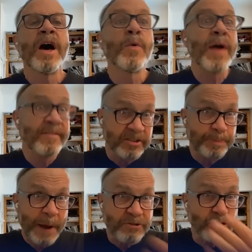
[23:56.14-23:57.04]
We have a
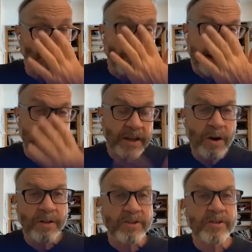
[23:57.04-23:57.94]
special rate
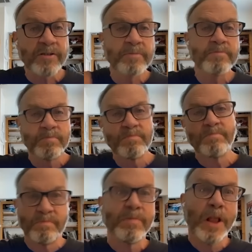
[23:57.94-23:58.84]
there that's
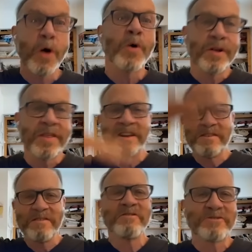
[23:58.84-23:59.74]
lower
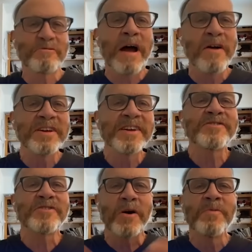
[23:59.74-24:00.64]
than
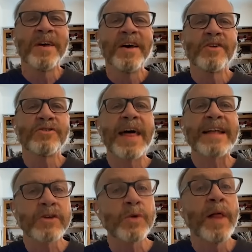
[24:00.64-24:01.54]
surroundings, so
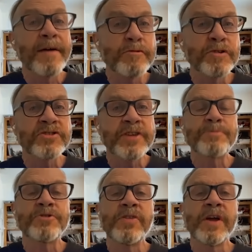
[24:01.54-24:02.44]
that's good. We'll have a
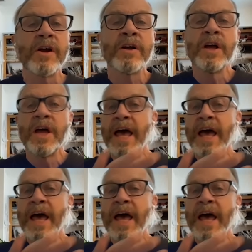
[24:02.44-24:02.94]
reception there,